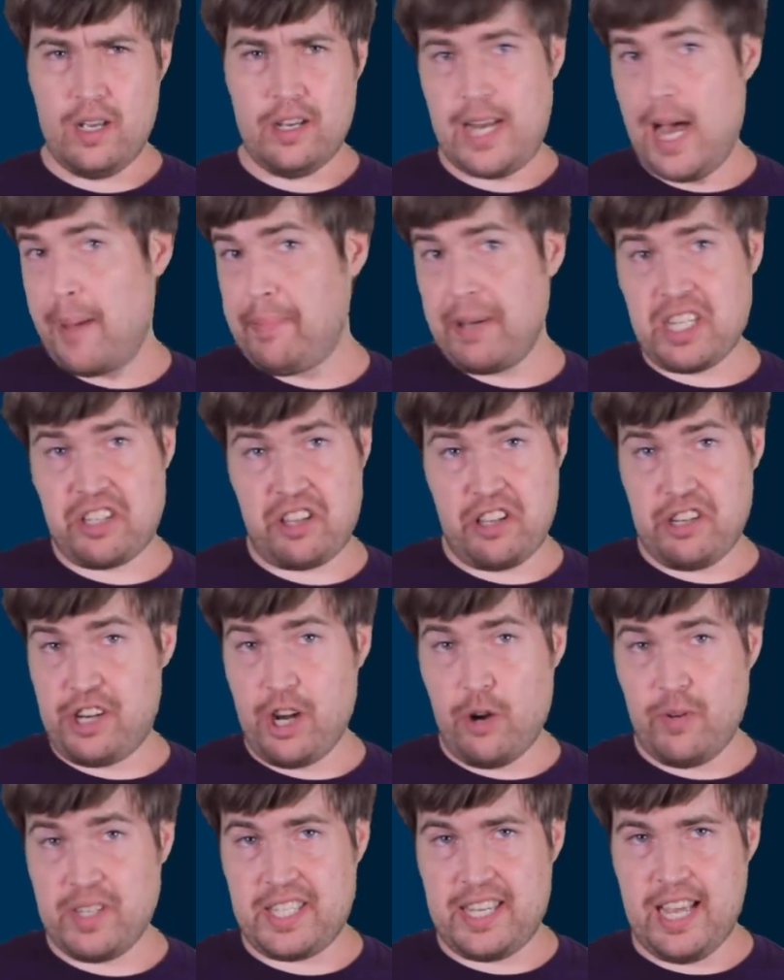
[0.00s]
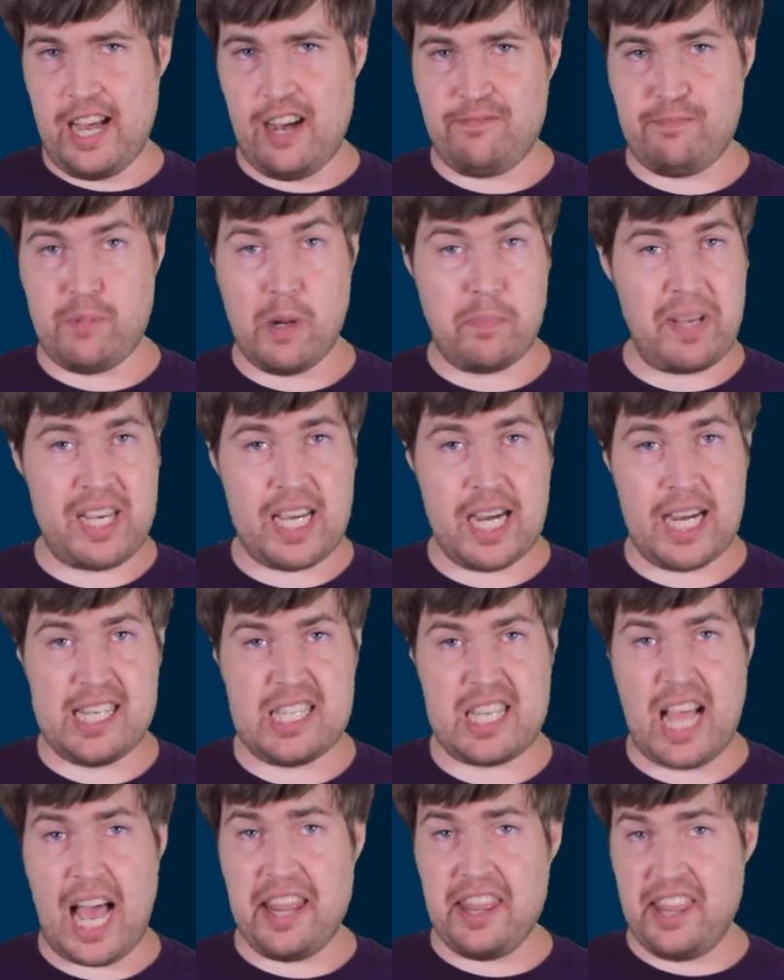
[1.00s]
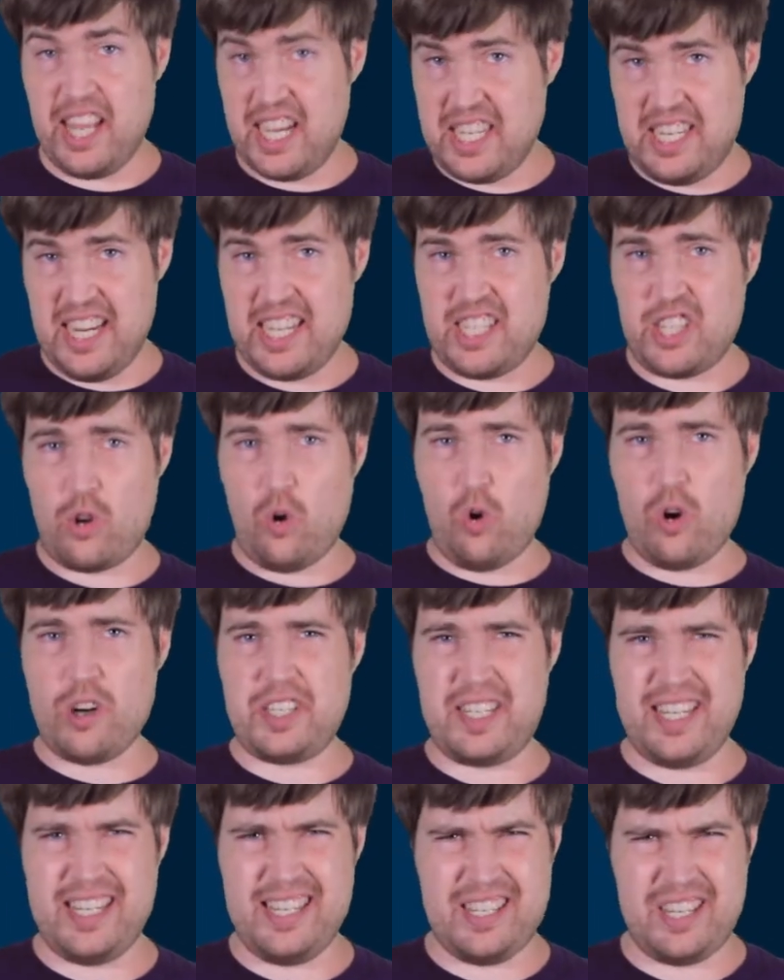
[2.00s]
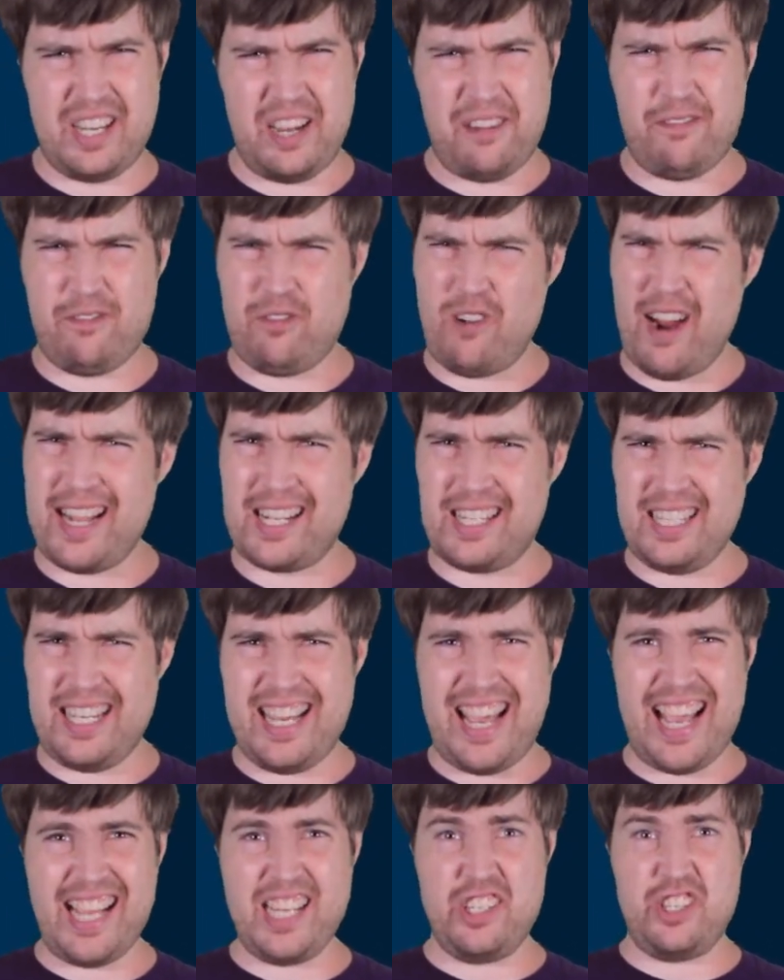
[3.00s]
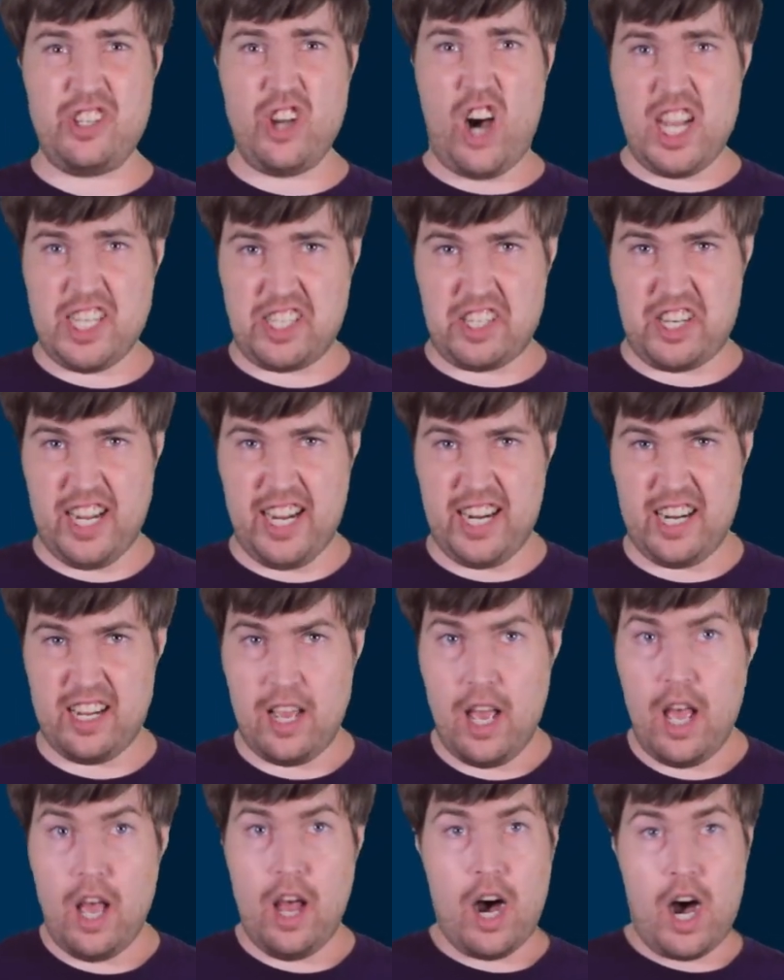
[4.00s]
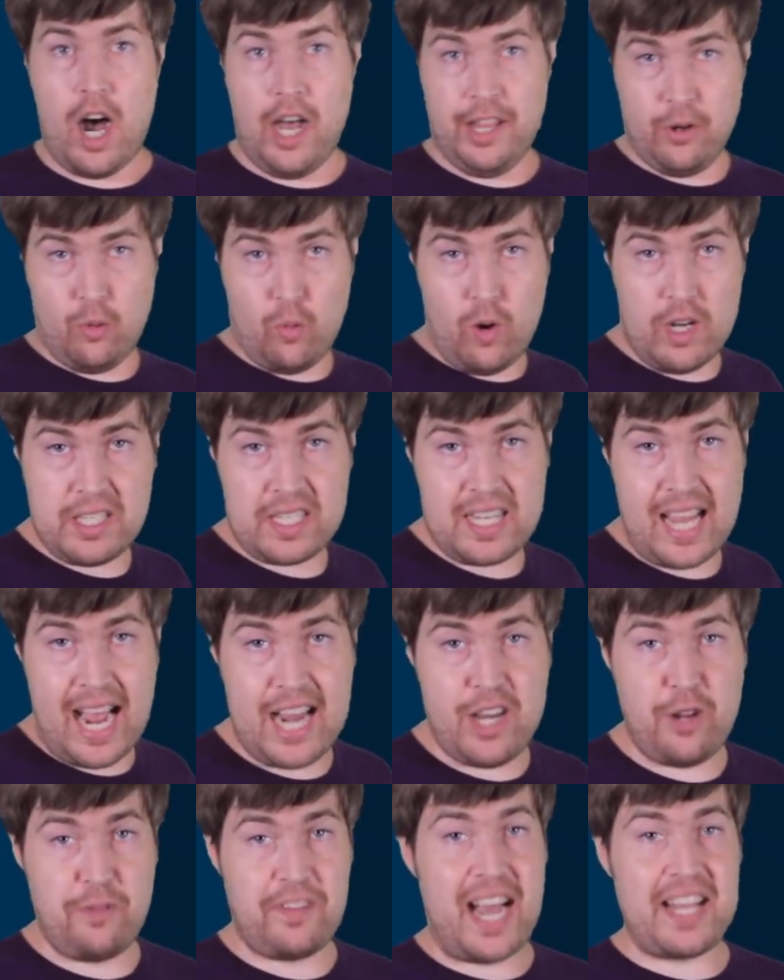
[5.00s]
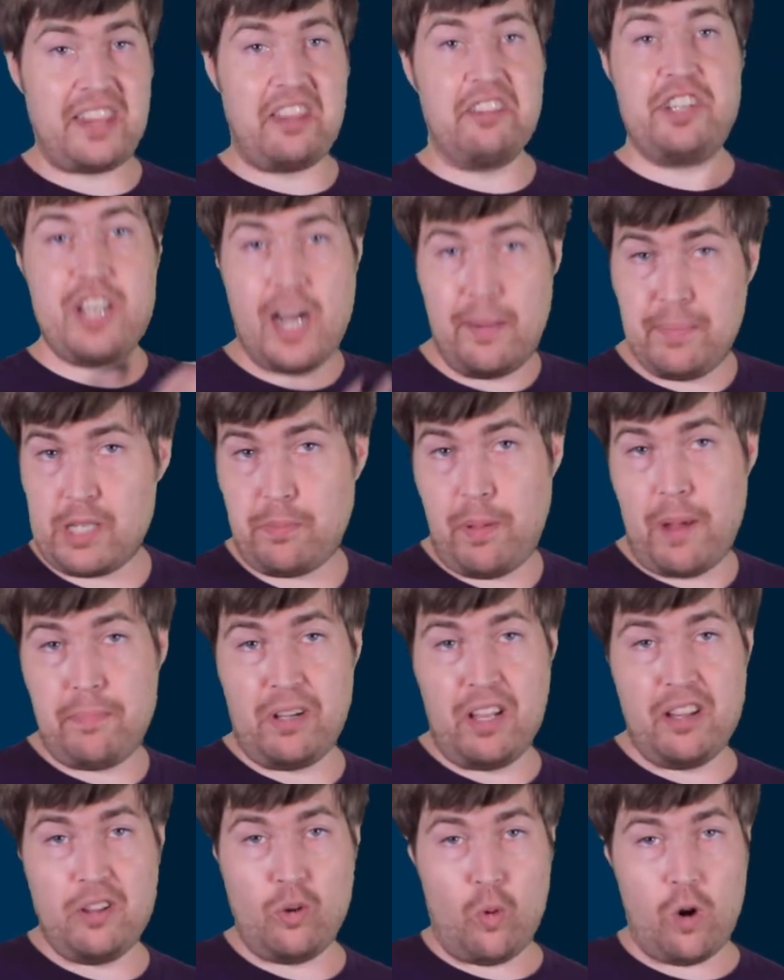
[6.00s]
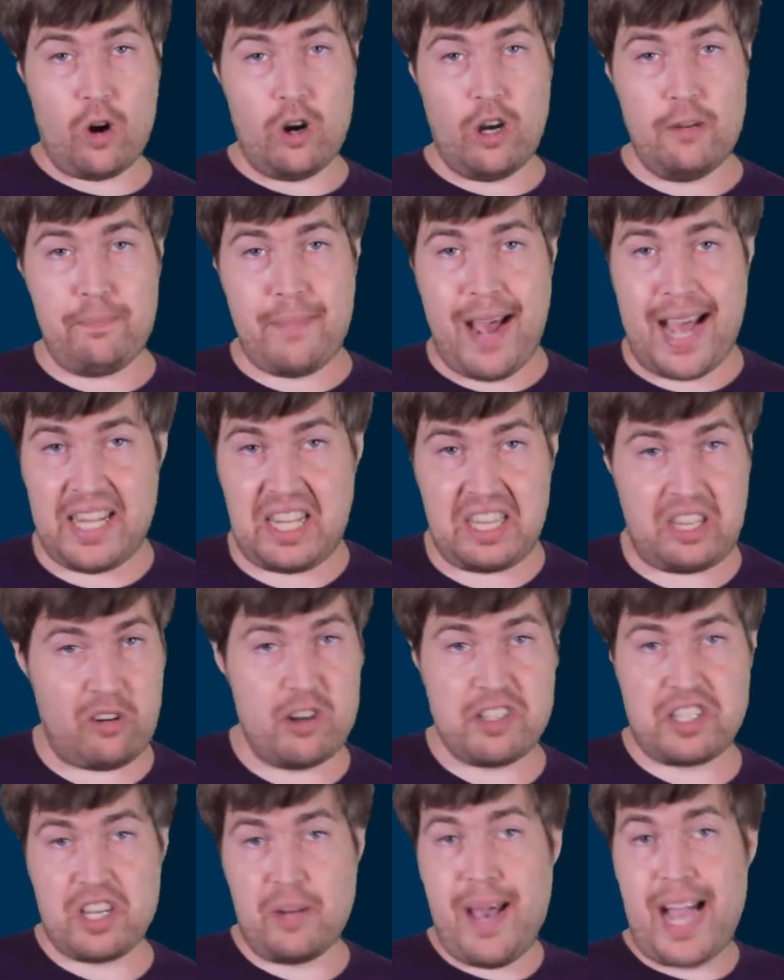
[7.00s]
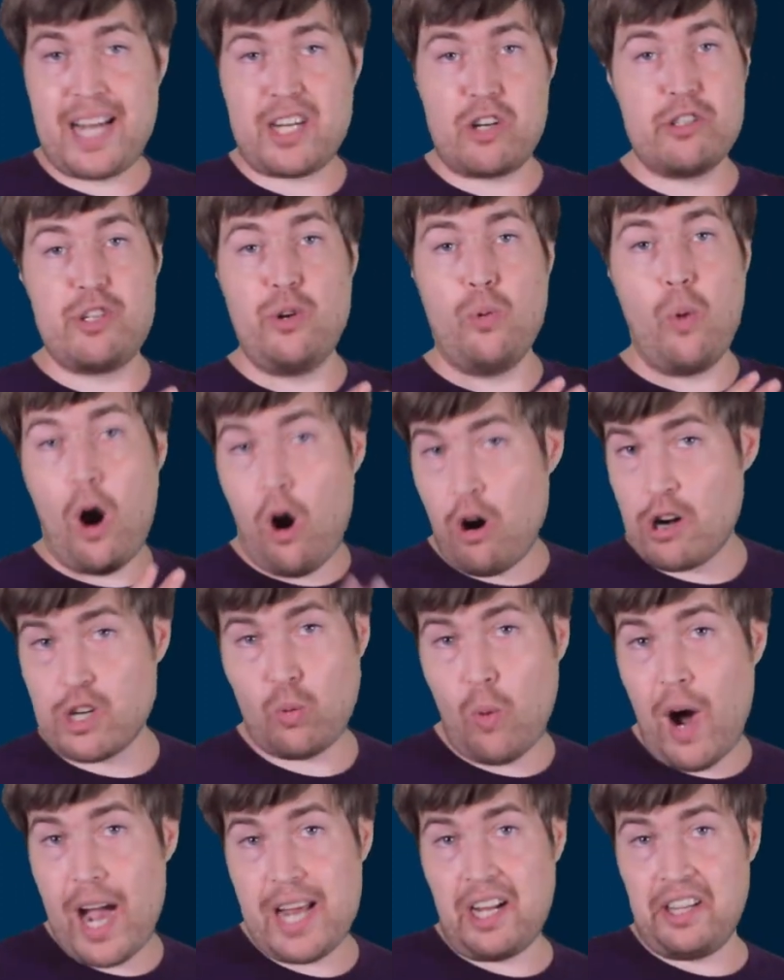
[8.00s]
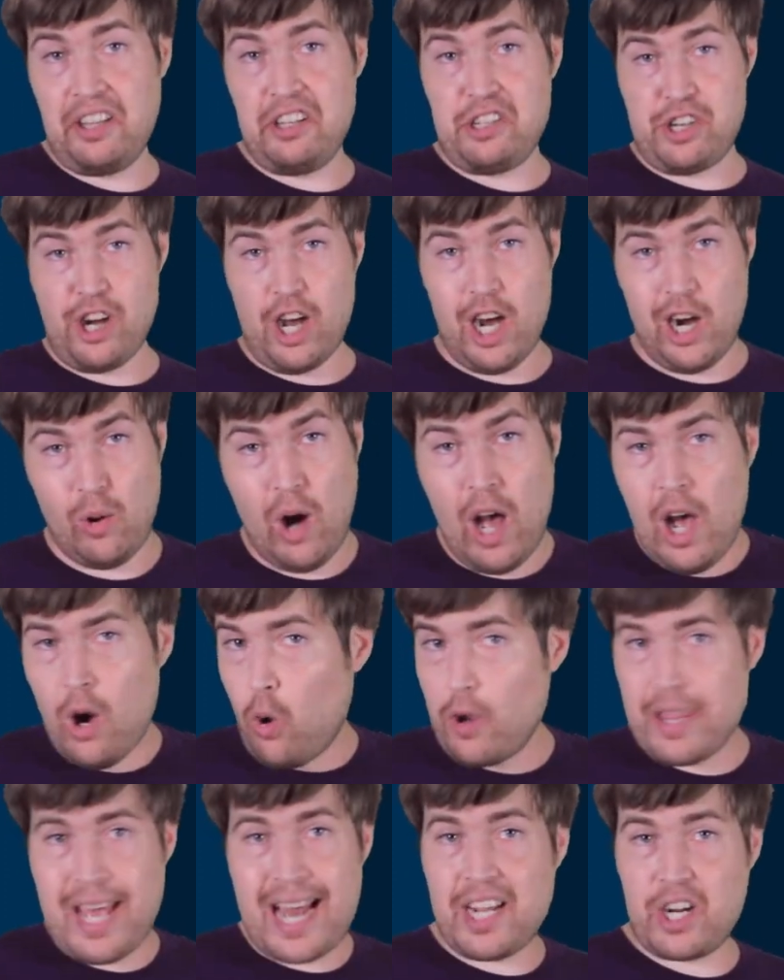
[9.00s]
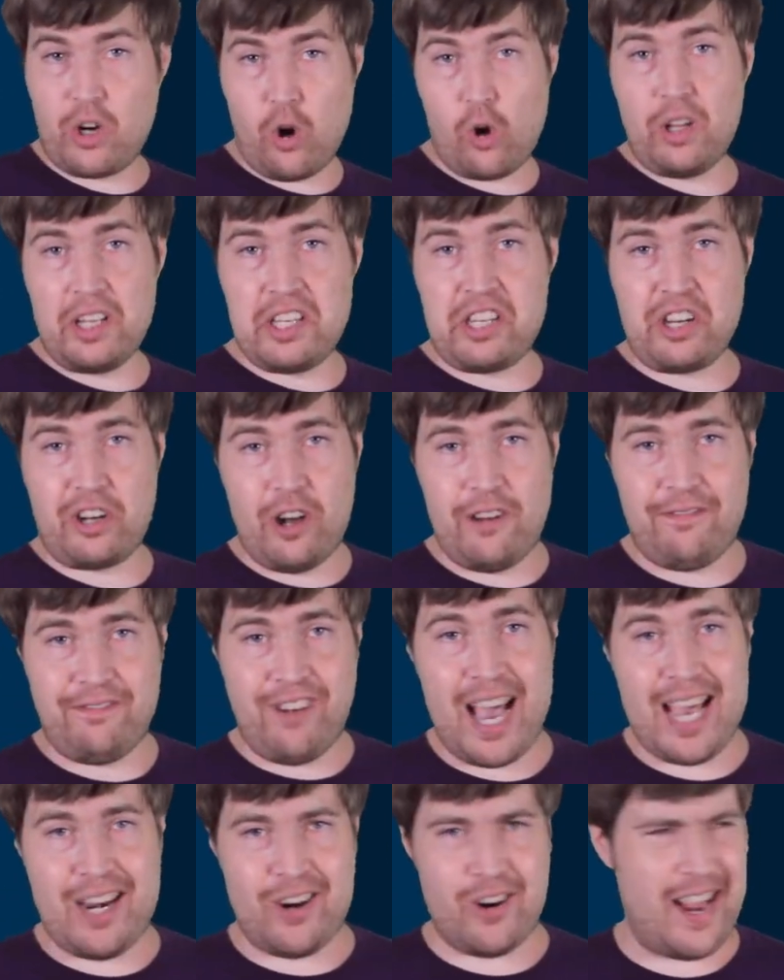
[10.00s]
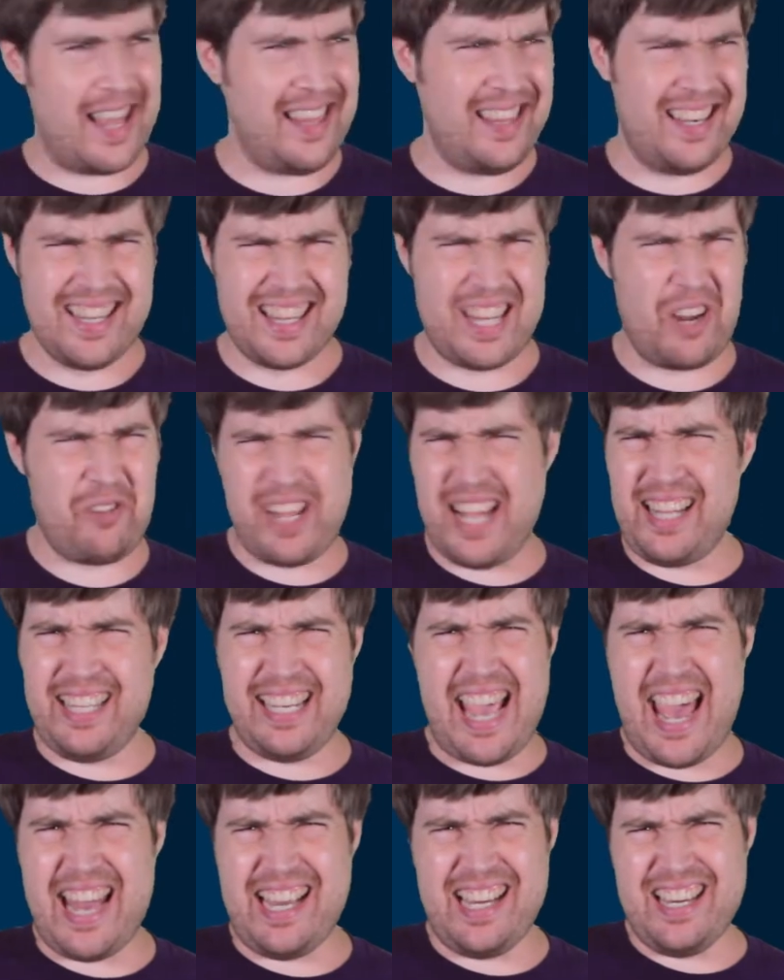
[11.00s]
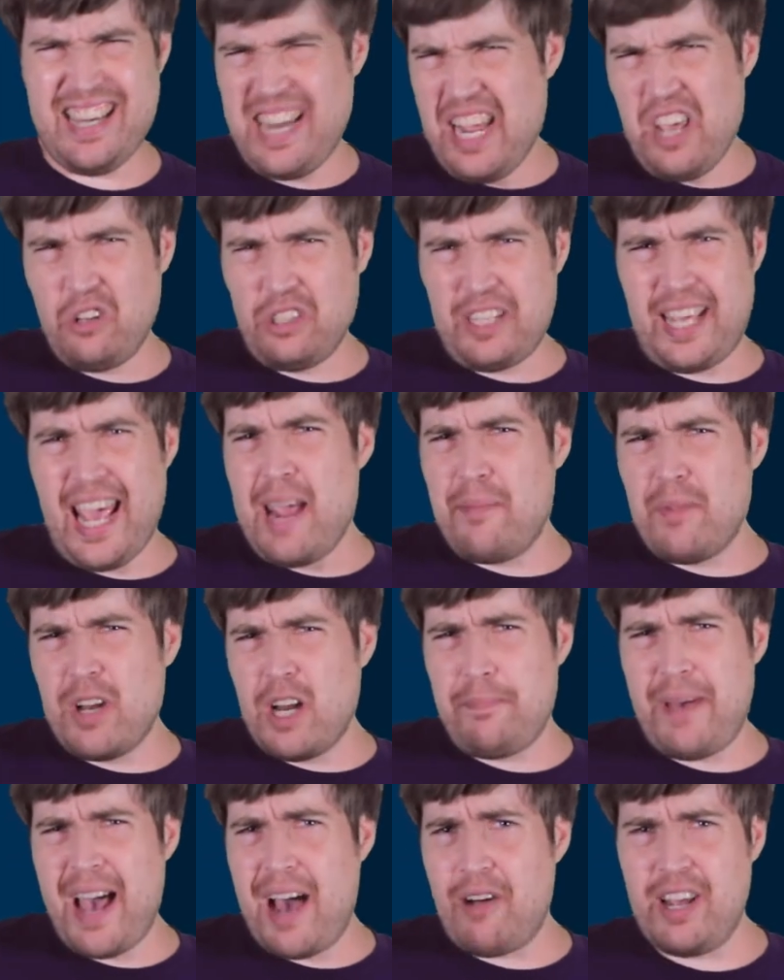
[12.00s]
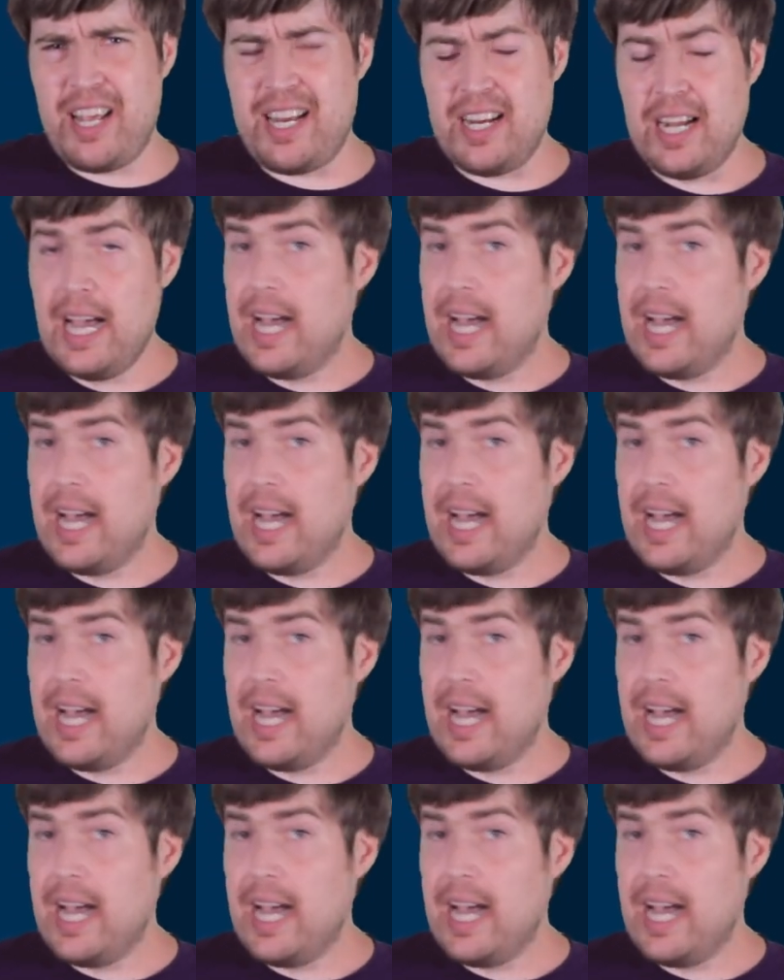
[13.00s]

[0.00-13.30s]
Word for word: Not because of the show itself, but because the discourse is frankly exhausting on the one side, you've got the dumbest people in the world mad that there are some actors who aren't white on the show, or that a girl is a good fighter, and they're yelling at Neil Gaiman about it.